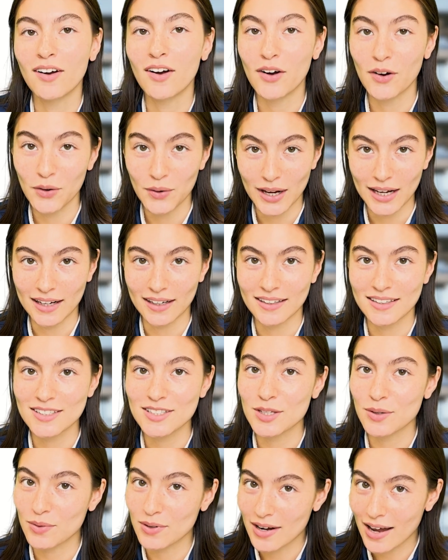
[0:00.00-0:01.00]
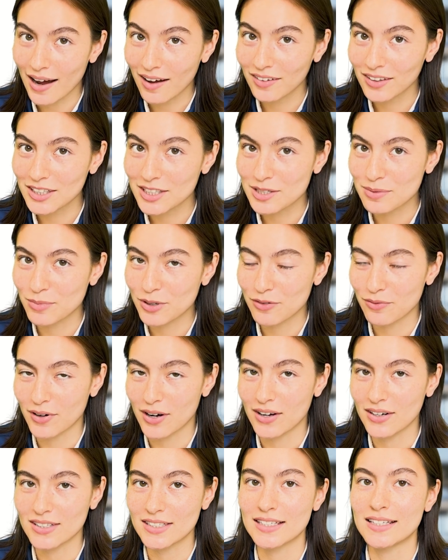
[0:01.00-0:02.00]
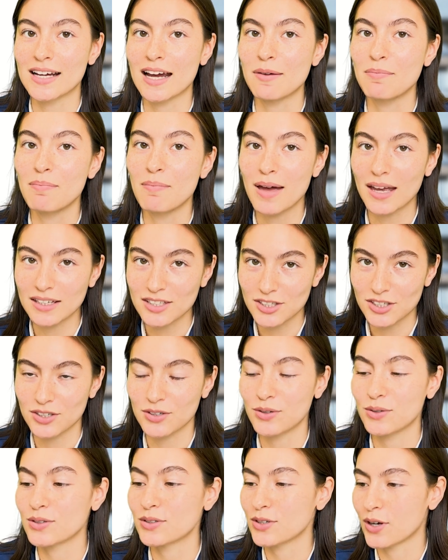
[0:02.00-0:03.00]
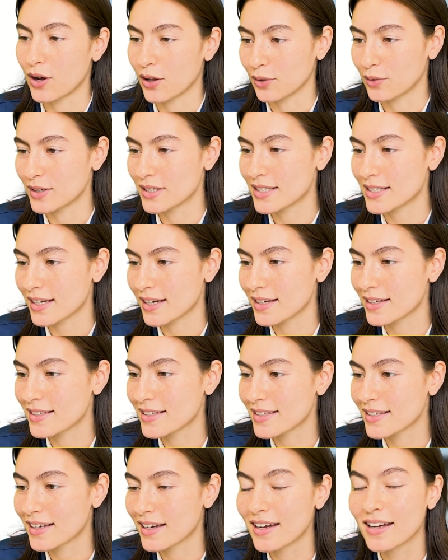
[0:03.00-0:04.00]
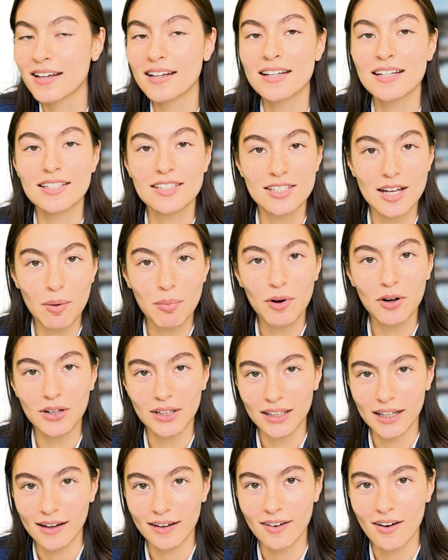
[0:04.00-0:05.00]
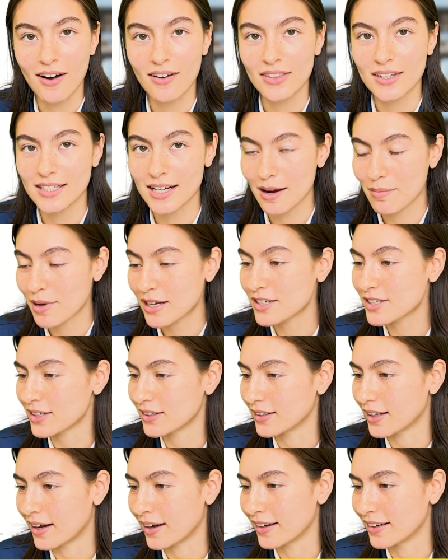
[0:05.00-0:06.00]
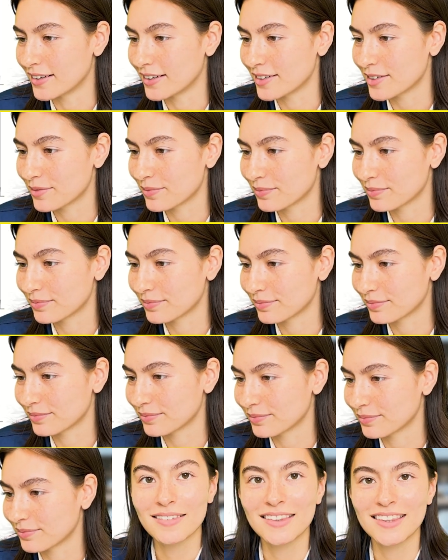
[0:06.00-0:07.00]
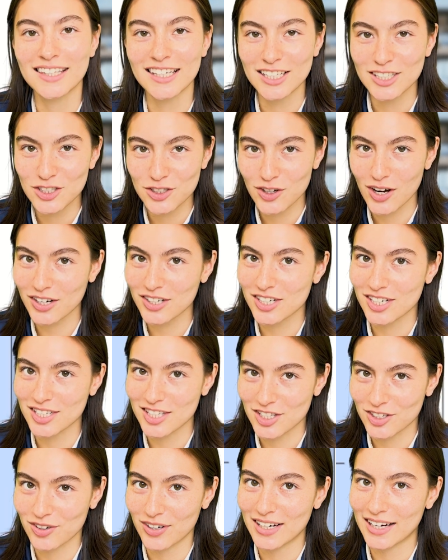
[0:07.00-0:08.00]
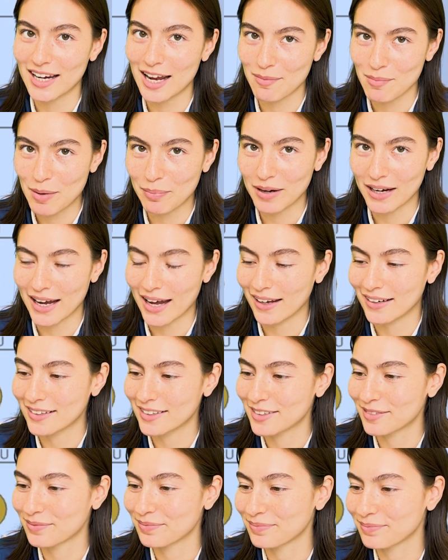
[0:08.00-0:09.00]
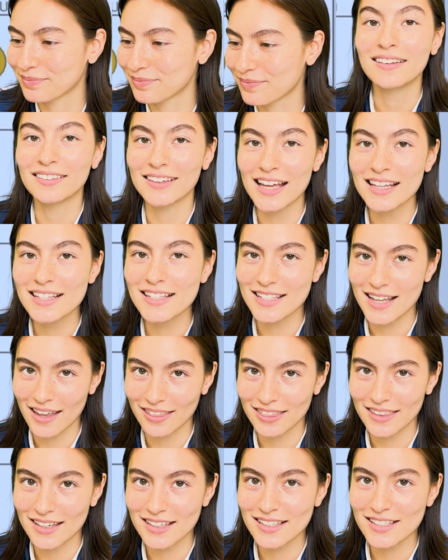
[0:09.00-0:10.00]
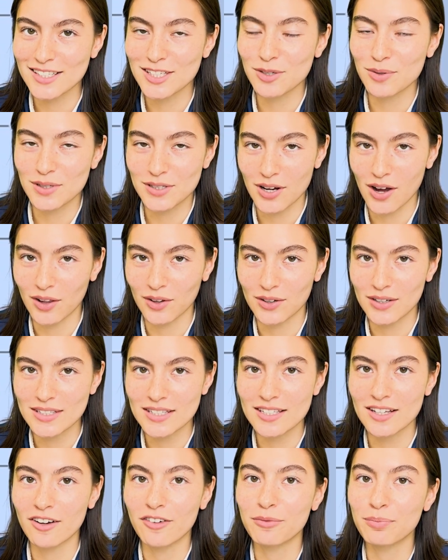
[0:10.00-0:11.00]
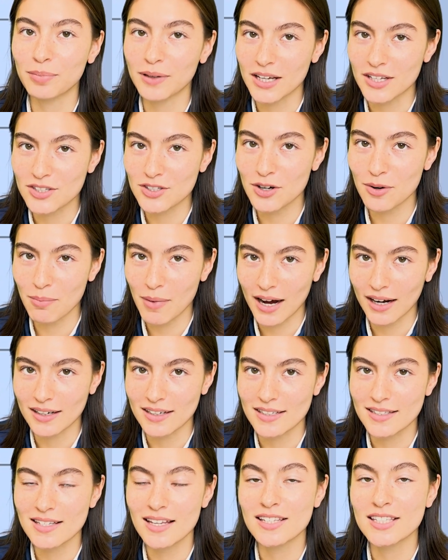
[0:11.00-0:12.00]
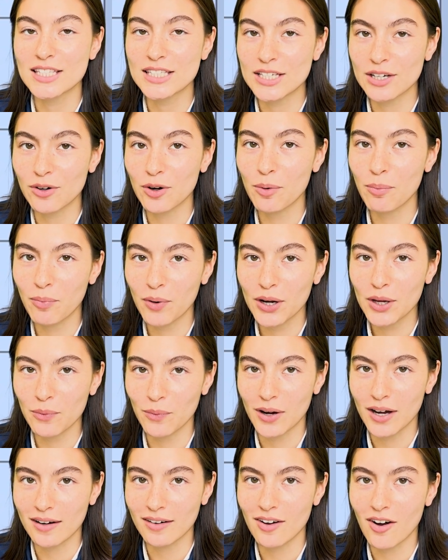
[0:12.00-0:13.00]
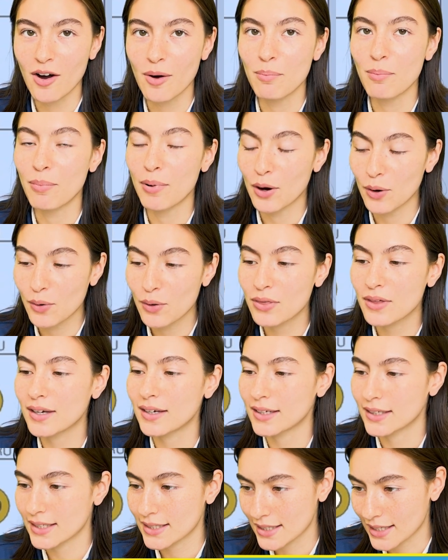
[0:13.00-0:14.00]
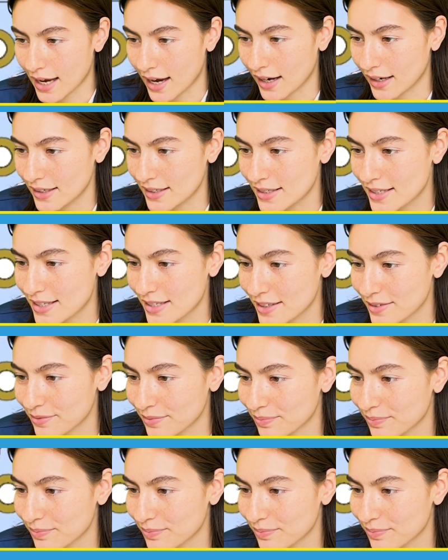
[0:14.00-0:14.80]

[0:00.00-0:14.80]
Okay, so now let's move on to dimensional tolerances. Double-click on the dimension line. The instruction screen came up again. Let's set this to a tolerance of plus or minus 0.1 on both sides.